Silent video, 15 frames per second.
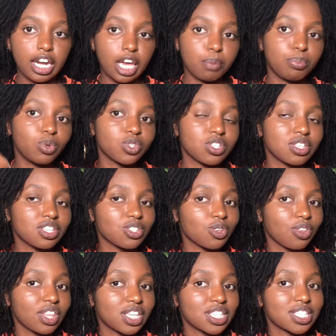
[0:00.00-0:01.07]
I put this on
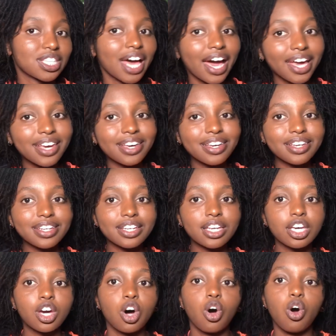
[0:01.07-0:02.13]
the side,
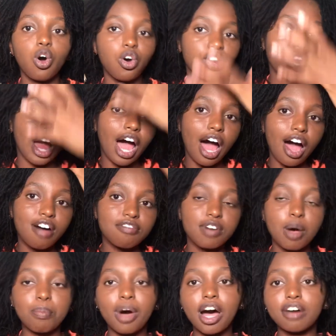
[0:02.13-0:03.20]
or half
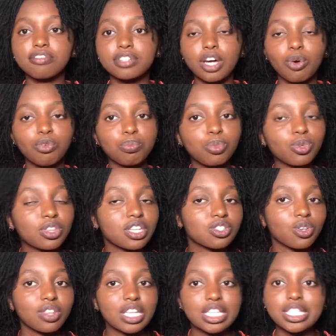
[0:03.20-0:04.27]
up half down, put this
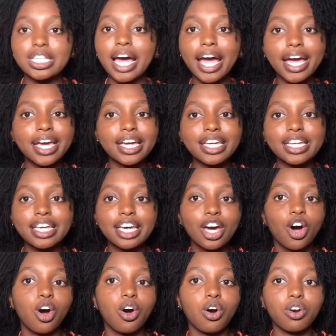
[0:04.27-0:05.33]
on the side,
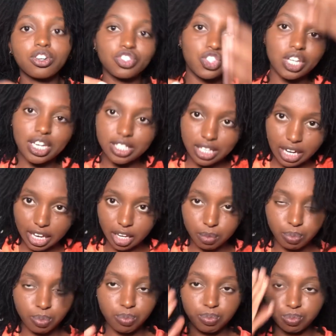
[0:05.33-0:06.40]
or just like
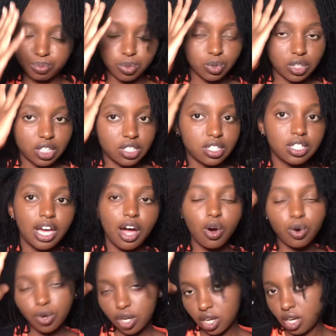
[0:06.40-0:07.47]
put this
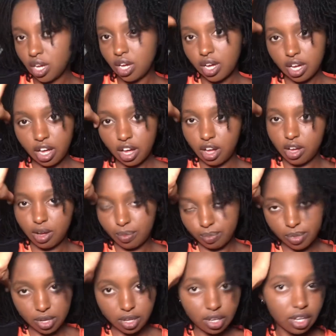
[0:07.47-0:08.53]
down,
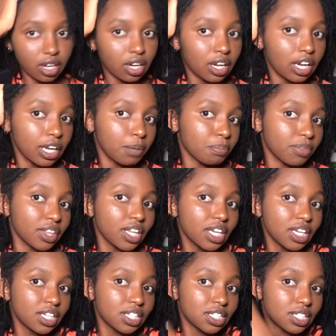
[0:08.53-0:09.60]
clip
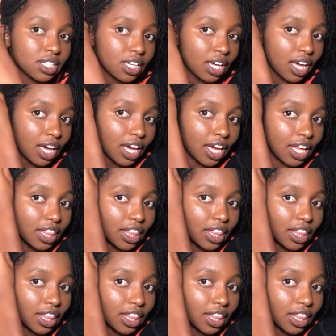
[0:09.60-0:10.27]
this, and